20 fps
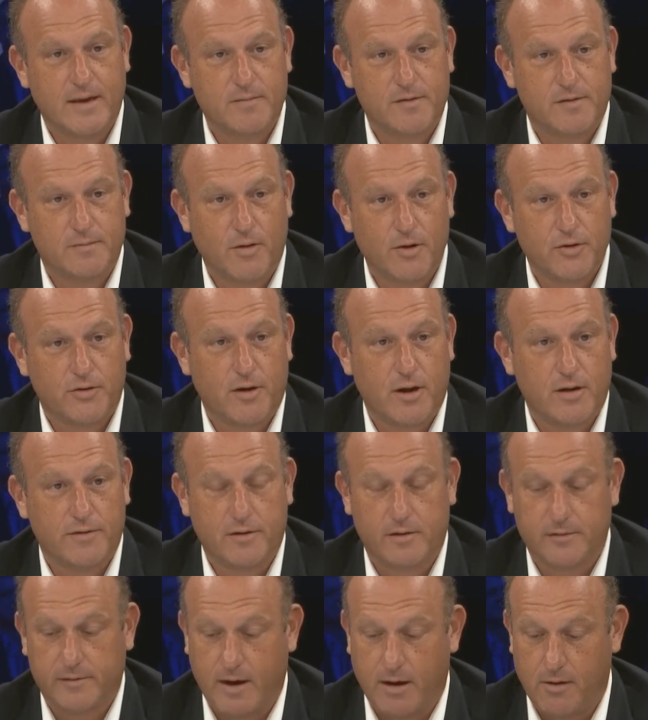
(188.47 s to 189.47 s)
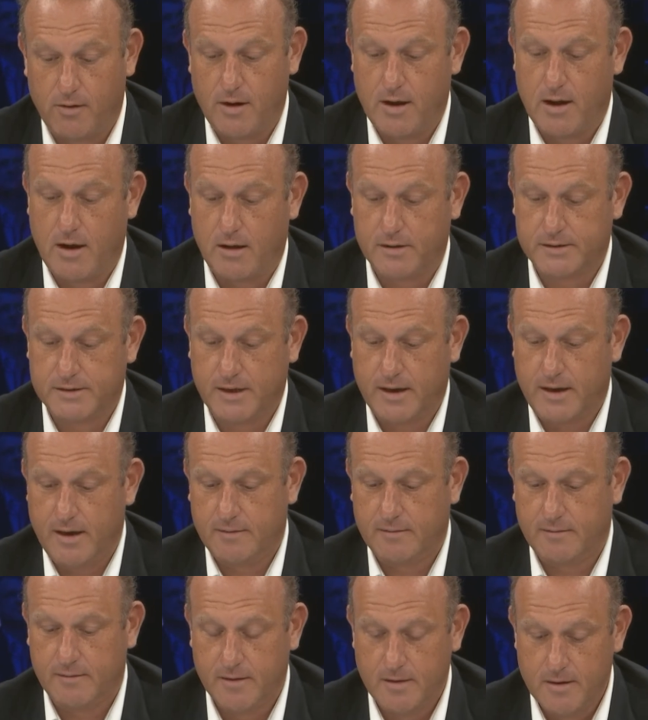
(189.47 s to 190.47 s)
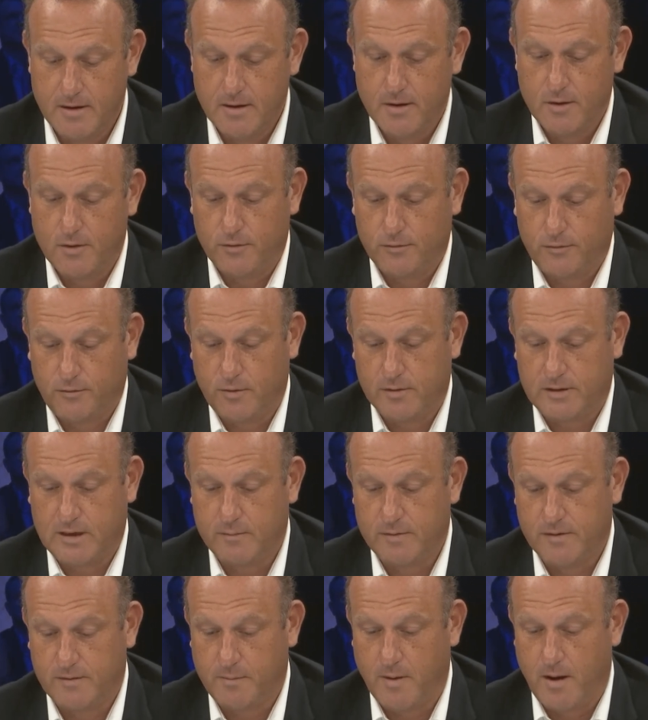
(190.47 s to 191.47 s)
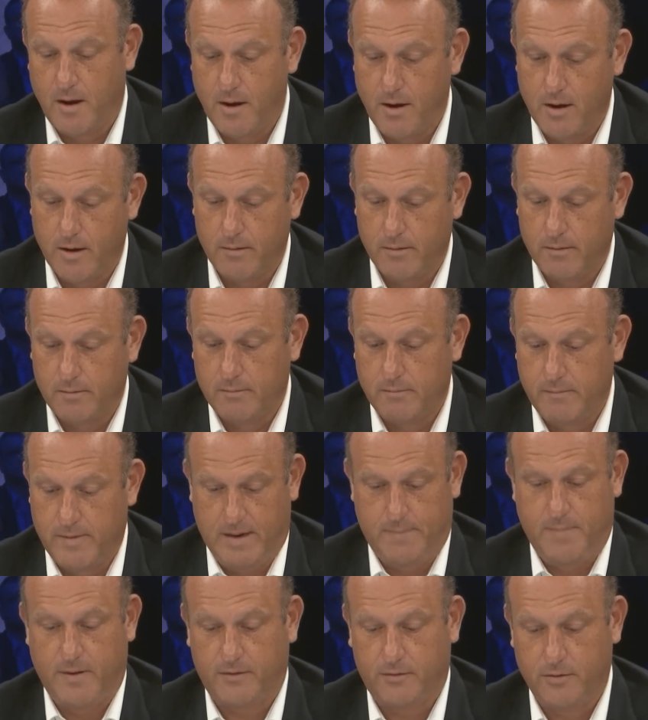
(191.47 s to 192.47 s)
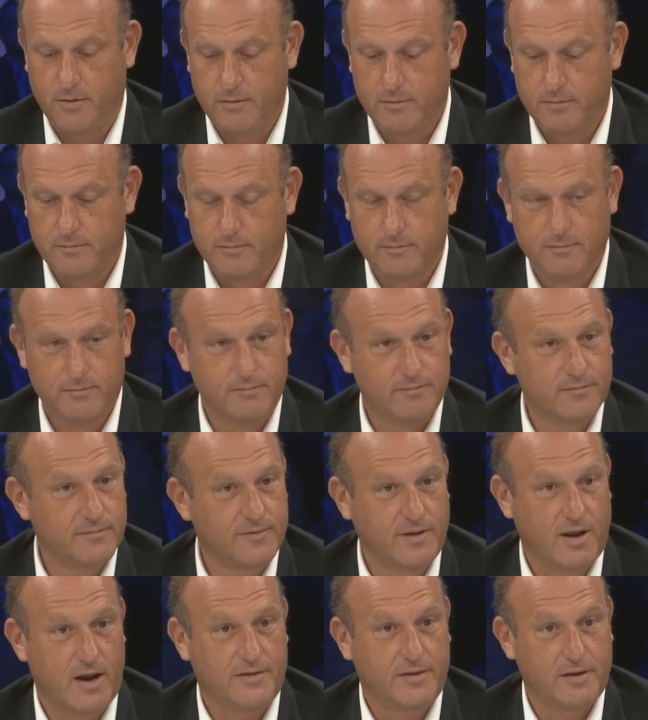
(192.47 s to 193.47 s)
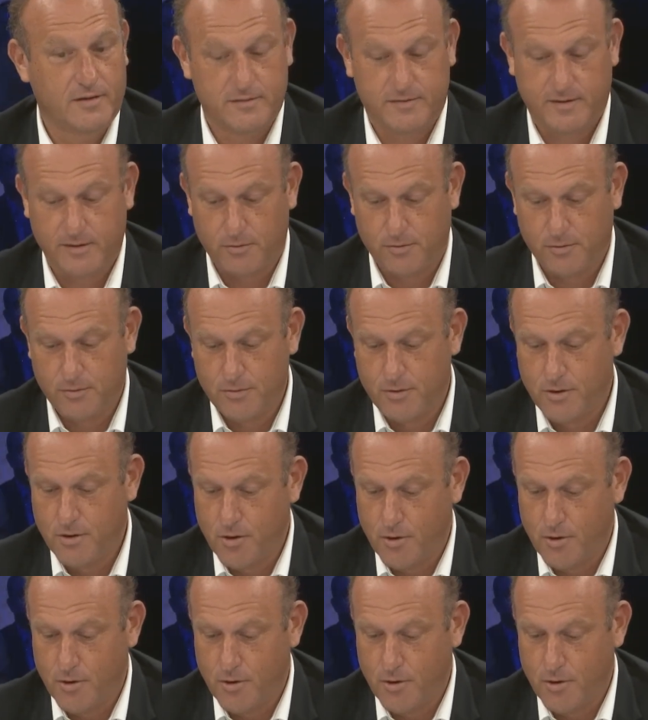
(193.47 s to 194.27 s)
For each facility, you can see waiting time in the emergency ward. So you see in